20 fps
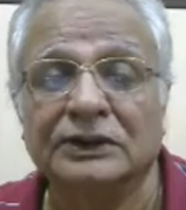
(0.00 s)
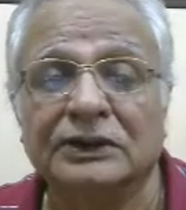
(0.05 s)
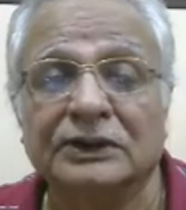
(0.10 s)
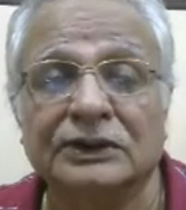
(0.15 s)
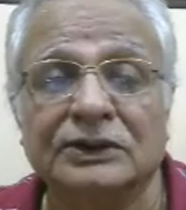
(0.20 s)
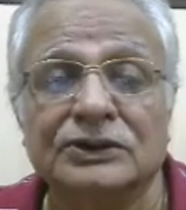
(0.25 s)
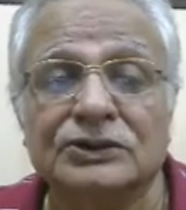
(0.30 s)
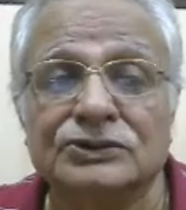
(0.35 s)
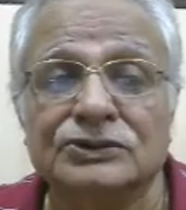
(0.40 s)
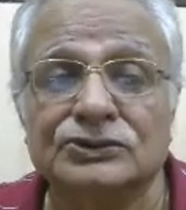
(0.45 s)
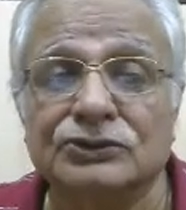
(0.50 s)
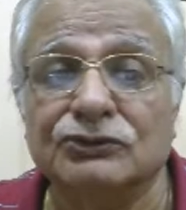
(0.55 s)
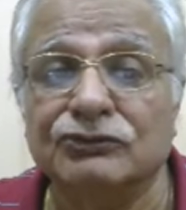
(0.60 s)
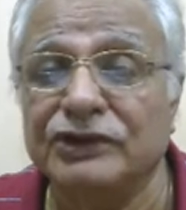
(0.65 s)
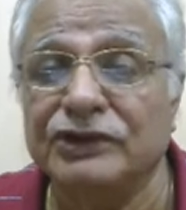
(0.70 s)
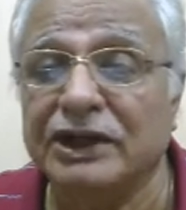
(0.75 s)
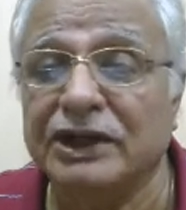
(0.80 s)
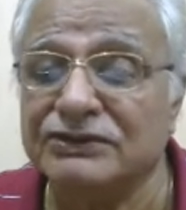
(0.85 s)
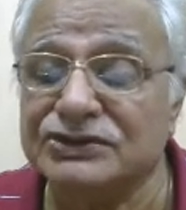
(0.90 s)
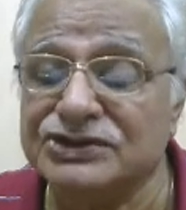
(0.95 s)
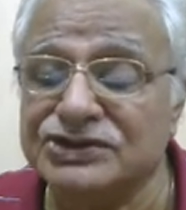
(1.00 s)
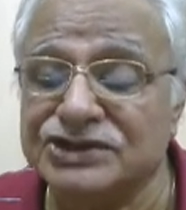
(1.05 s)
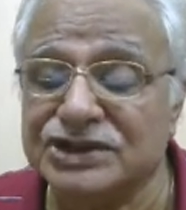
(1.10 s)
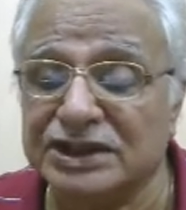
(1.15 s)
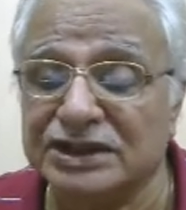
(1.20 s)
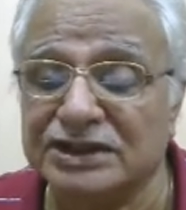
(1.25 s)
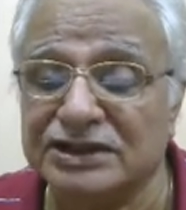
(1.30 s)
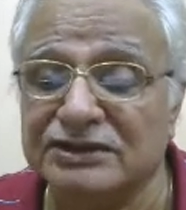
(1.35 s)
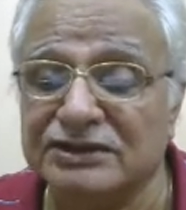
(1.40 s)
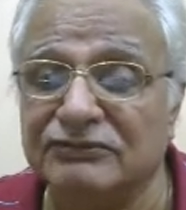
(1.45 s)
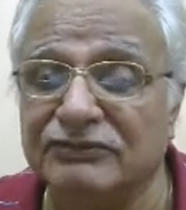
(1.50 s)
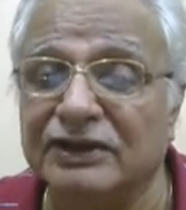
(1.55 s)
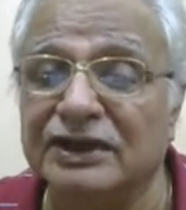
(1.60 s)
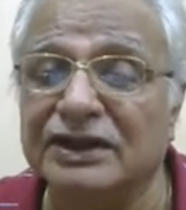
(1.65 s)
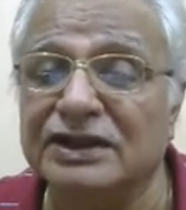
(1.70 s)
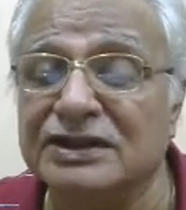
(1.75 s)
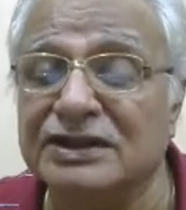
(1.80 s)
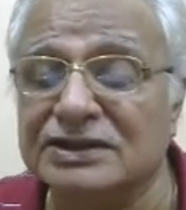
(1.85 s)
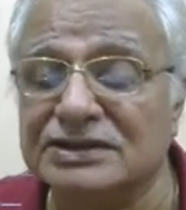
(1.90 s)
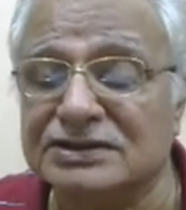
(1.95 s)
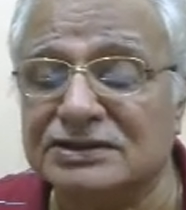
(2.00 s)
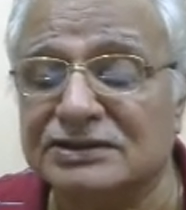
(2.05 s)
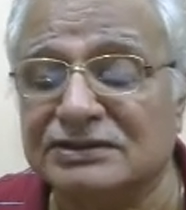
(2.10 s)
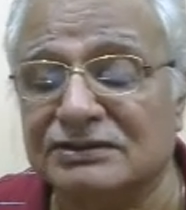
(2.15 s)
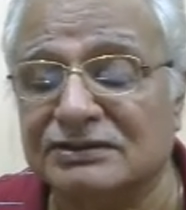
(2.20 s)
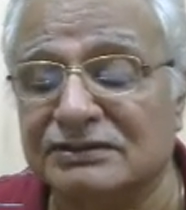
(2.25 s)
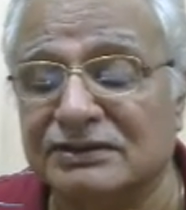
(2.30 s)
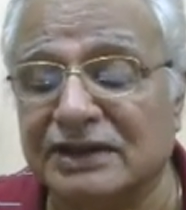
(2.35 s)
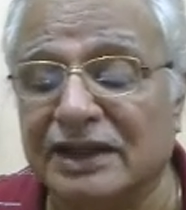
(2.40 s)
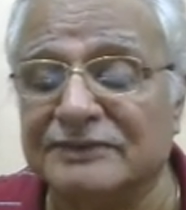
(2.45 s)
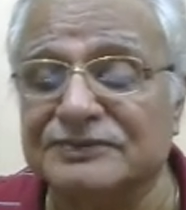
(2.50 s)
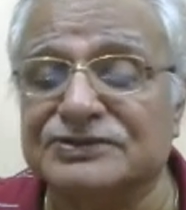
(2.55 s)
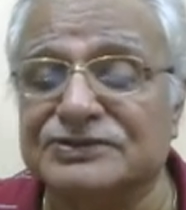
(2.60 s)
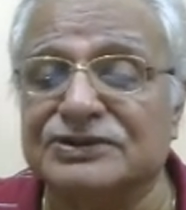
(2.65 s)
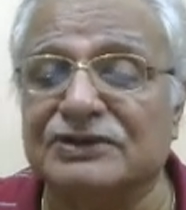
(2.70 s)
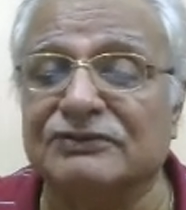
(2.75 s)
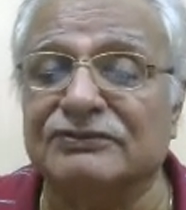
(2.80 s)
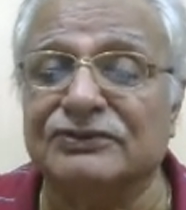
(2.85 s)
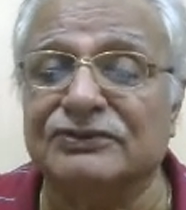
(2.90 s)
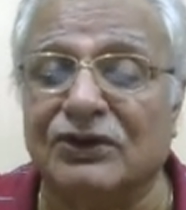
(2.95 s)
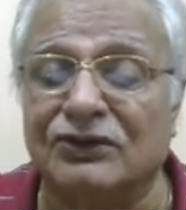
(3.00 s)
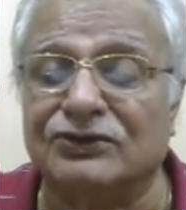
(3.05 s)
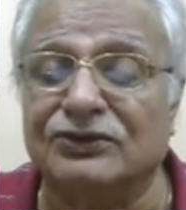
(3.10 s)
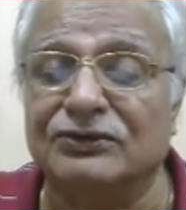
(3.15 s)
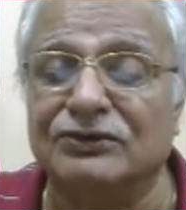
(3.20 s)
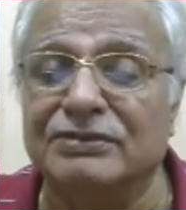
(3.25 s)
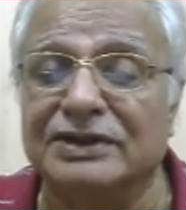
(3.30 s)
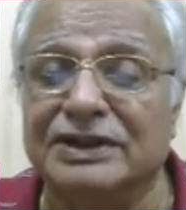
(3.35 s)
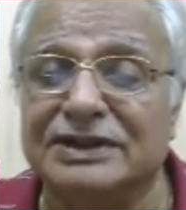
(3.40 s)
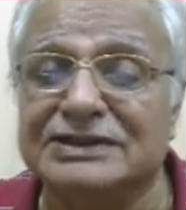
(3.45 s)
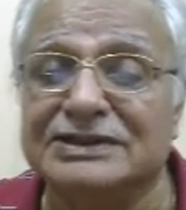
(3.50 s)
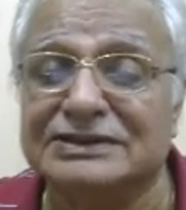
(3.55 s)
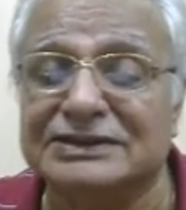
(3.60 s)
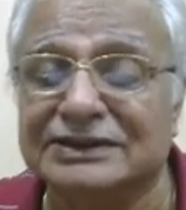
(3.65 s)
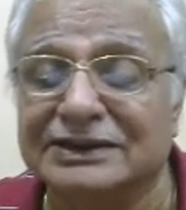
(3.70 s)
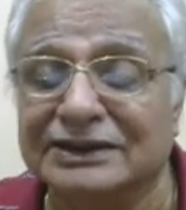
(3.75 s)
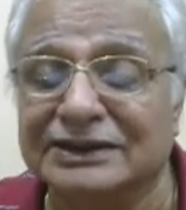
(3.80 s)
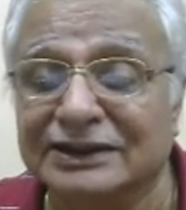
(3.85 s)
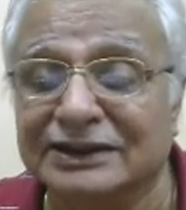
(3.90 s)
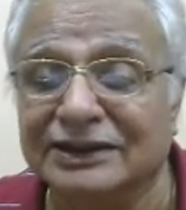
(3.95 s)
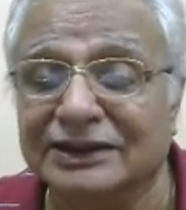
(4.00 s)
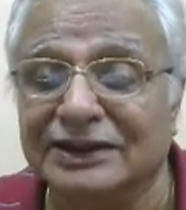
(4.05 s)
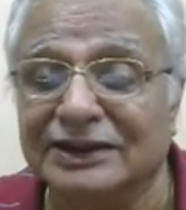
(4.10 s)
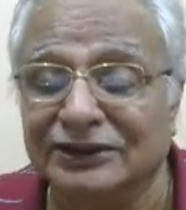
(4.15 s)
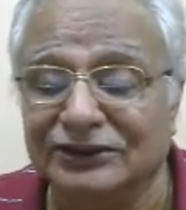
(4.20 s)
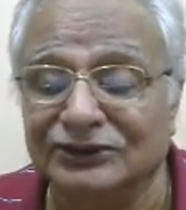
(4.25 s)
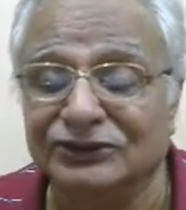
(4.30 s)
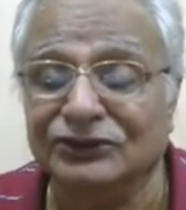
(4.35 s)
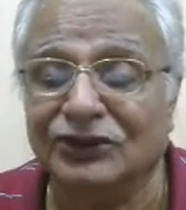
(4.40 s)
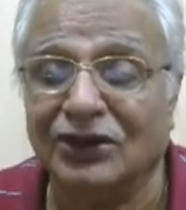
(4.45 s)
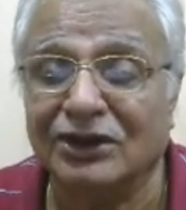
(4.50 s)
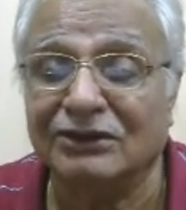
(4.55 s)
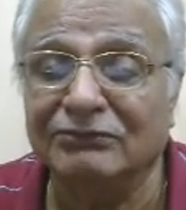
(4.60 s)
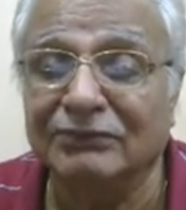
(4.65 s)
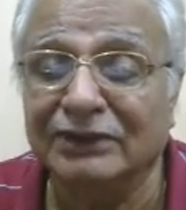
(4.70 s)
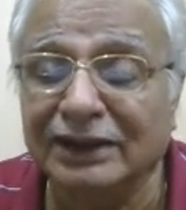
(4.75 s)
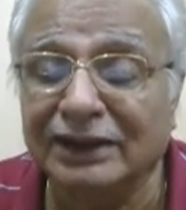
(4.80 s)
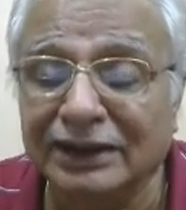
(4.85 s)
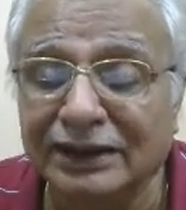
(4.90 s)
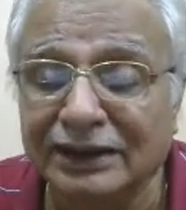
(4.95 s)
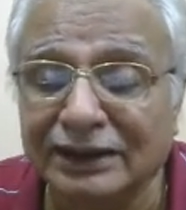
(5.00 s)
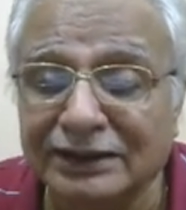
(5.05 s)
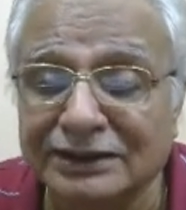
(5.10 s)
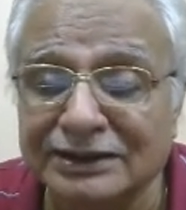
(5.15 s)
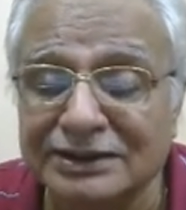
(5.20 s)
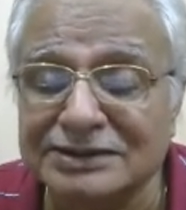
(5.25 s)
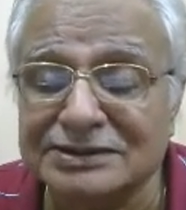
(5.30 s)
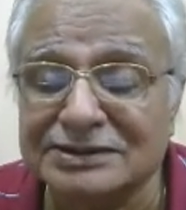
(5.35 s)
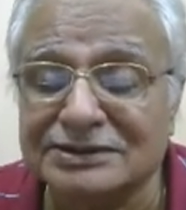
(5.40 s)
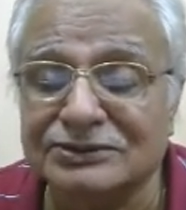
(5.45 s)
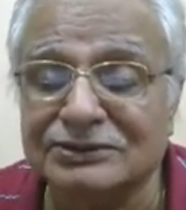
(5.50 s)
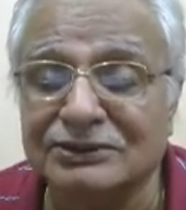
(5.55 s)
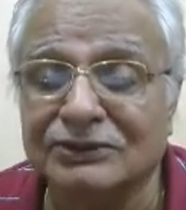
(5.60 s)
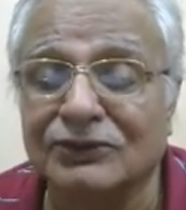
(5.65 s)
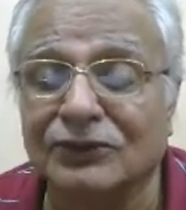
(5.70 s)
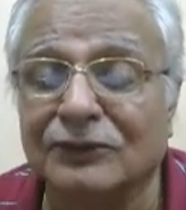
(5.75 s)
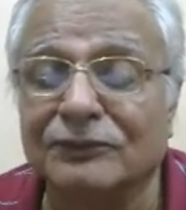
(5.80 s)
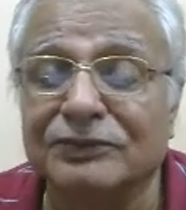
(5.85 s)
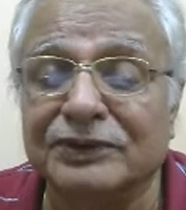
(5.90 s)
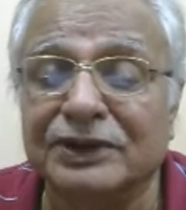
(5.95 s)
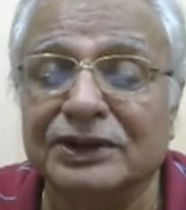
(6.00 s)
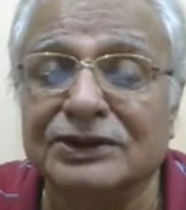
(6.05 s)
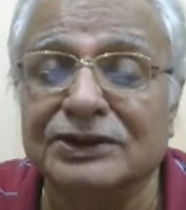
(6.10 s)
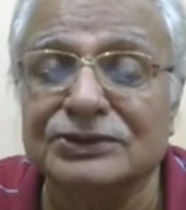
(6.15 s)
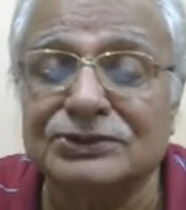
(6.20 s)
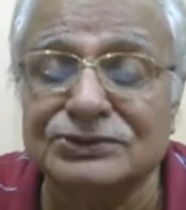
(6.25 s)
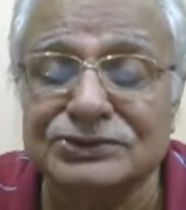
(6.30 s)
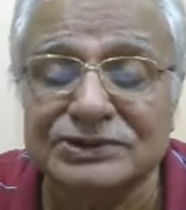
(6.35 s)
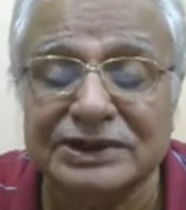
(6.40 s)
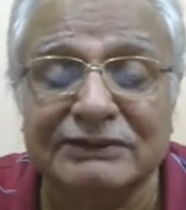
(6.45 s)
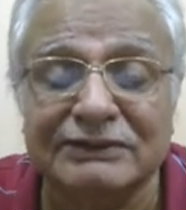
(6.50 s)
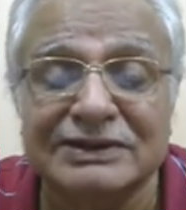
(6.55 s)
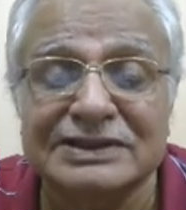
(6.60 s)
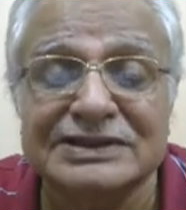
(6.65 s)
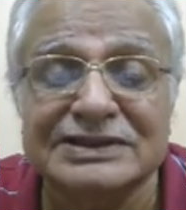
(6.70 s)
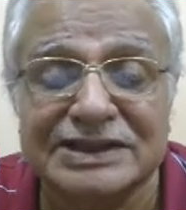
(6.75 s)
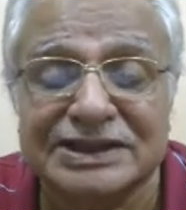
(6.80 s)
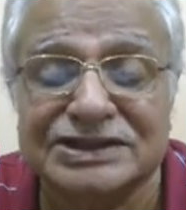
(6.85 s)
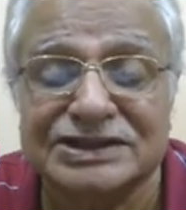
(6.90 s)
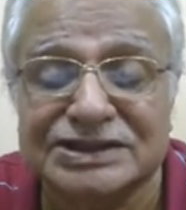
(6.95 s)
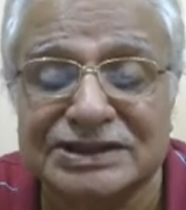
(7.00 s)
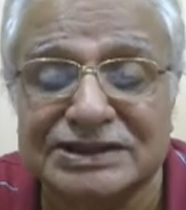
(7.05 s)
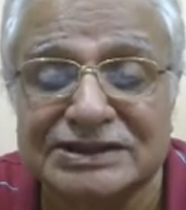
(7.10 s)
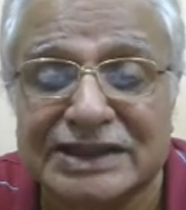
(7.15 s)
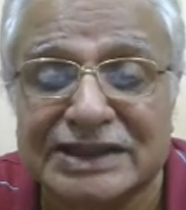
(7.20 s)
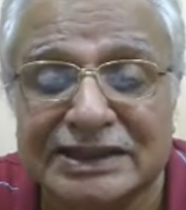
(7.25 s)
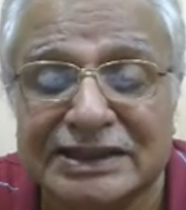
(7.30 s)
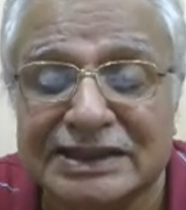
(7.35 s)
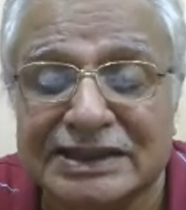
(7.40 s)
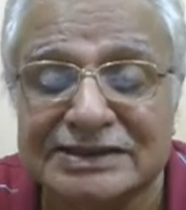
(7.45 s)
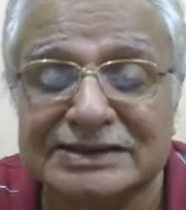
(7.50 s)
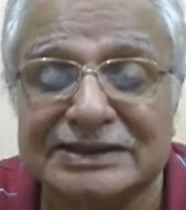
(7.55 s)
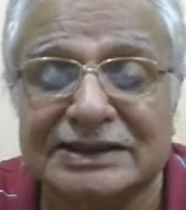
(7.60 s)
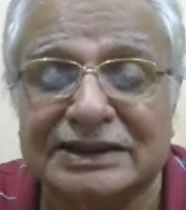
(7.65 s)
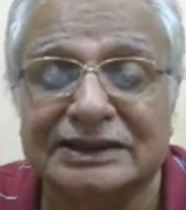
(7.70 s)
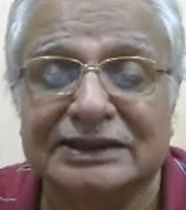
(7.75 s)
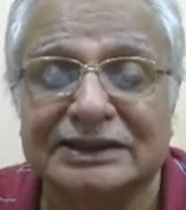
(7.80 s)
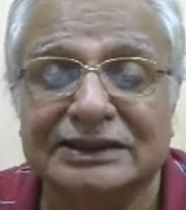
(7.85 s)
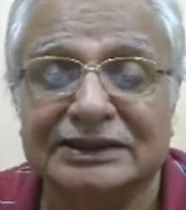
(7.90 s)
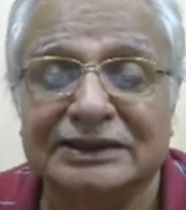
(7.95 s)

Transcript: So we have checked the various types of documents. Normally it is grouped into 7 sections, as I said.